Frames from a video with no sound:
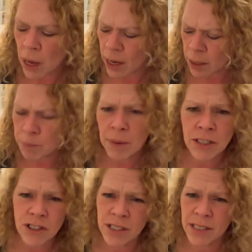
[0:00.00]
I got a
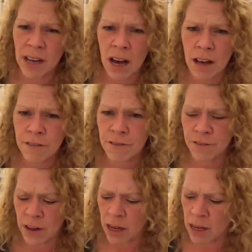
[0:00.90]
bunch of stuff.
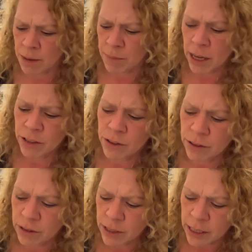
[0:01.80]
Um, I
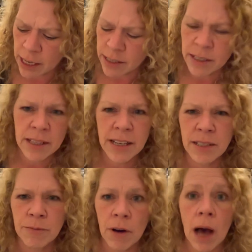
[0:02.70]
did get like
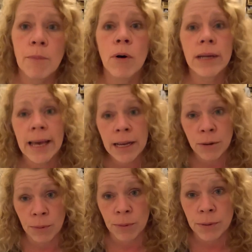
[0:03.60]
some, I bought
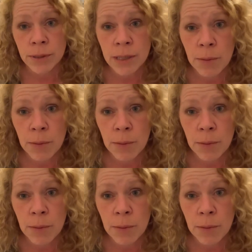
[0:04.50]
egg noodles.